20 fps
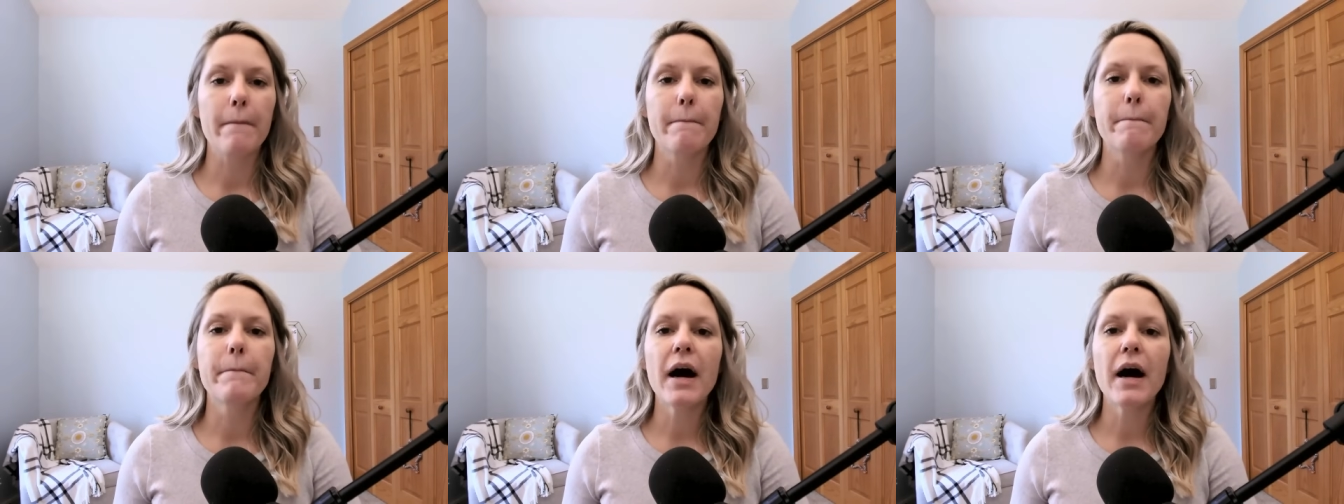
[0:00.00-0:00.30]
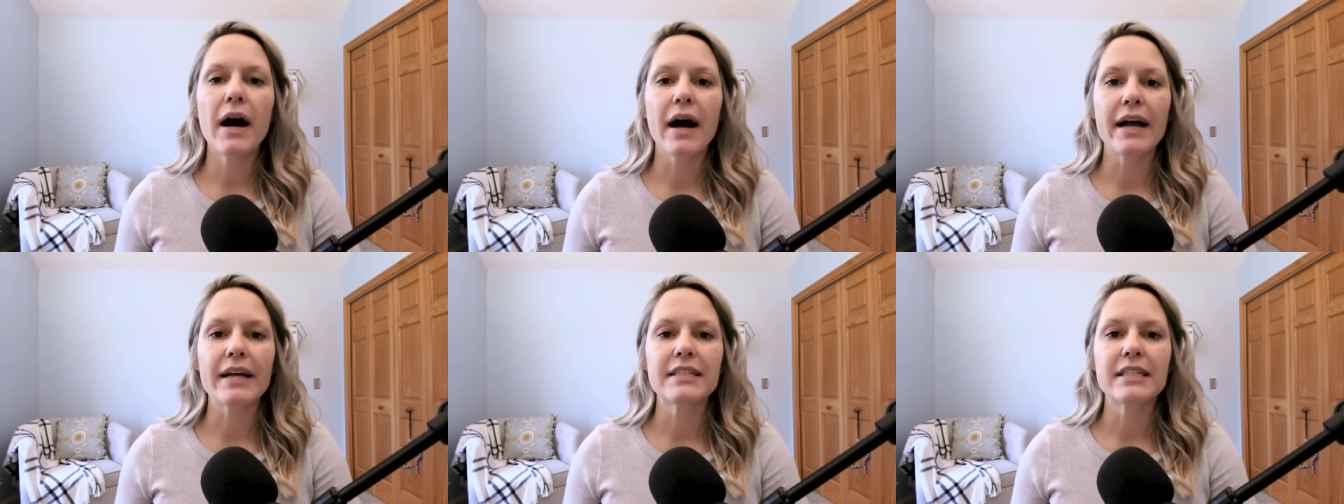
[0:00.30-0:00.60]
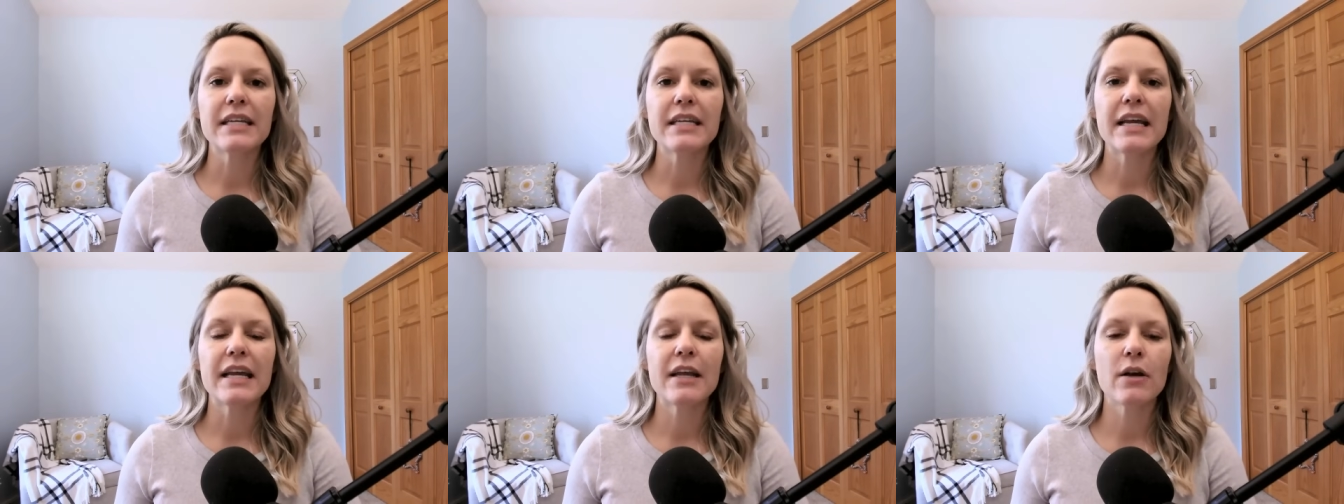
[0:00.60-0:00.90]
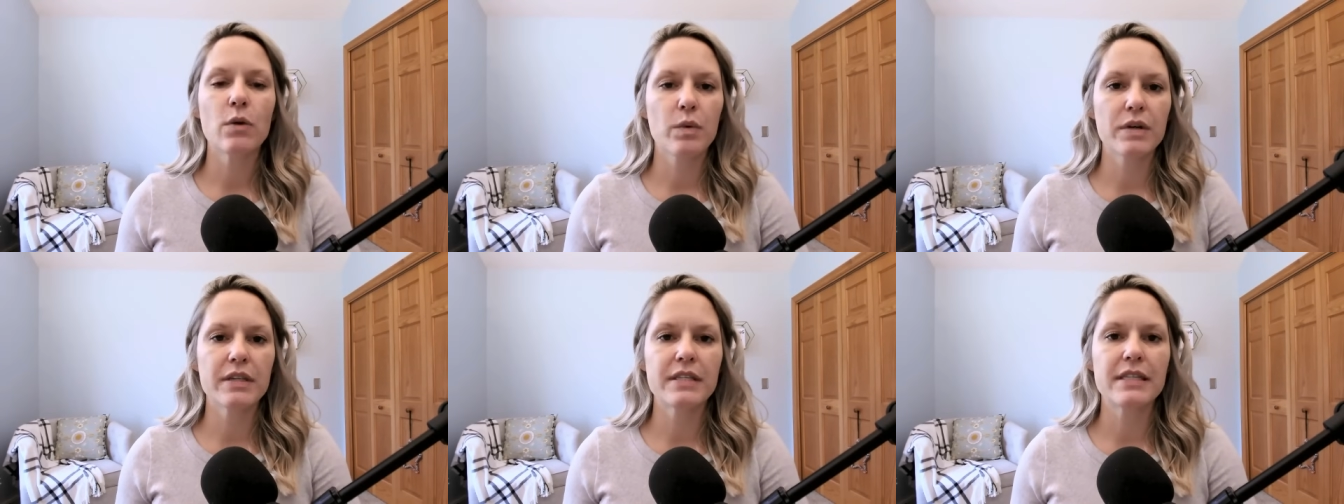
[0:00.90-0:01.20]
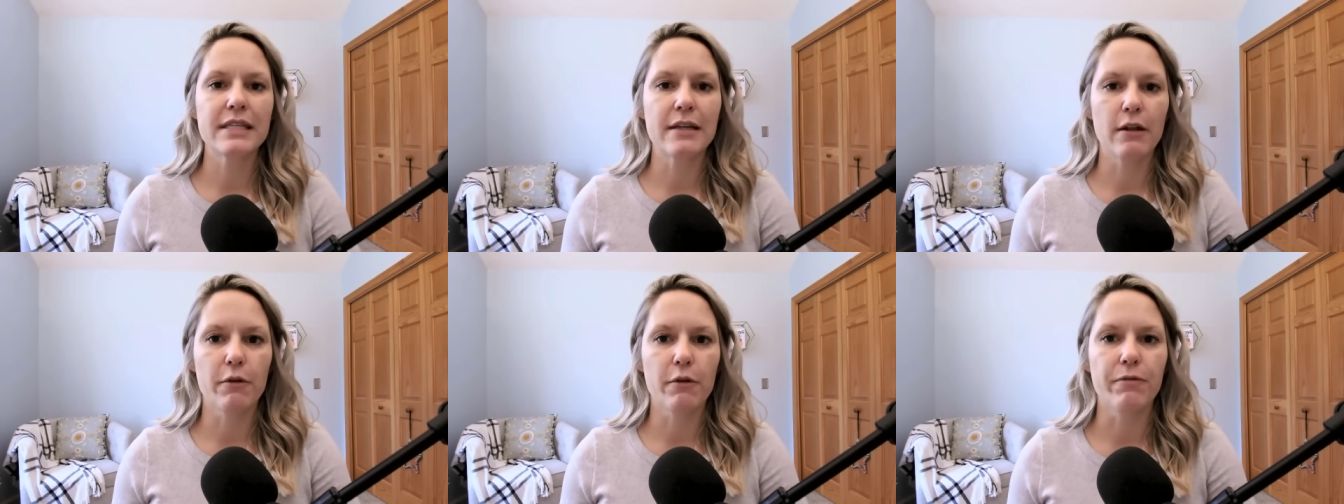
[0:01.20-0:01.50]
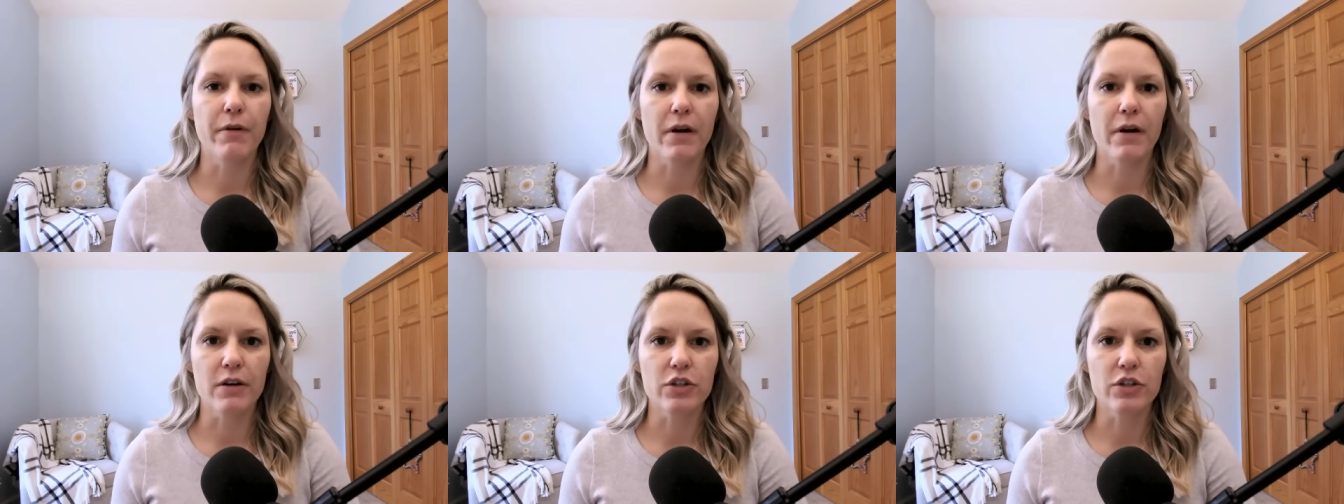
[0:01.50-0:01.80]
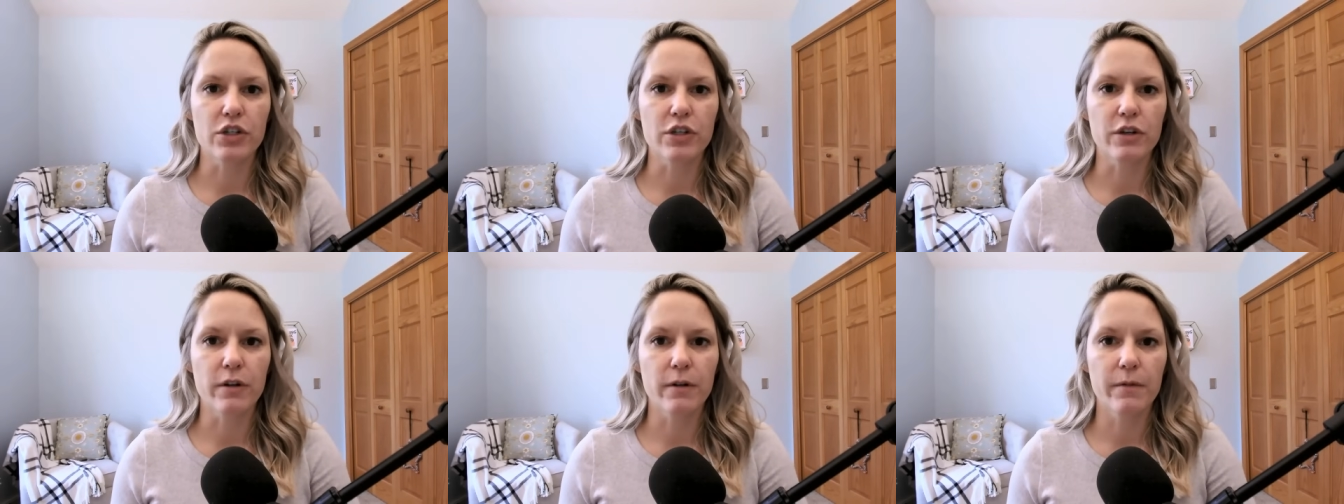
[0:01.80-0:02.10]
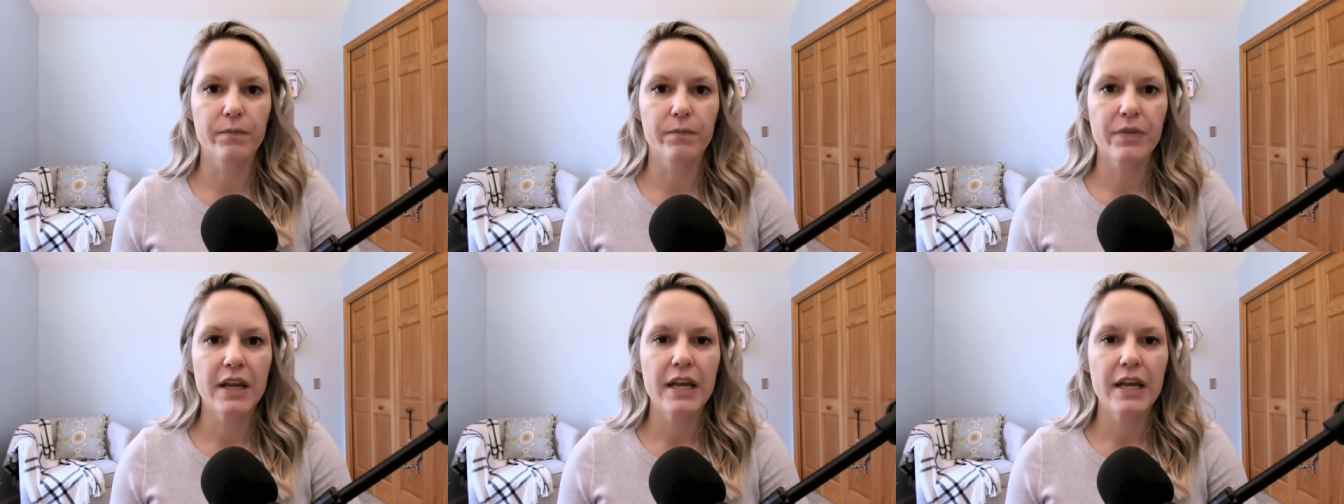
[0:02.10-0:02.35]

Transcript: but it was still functional.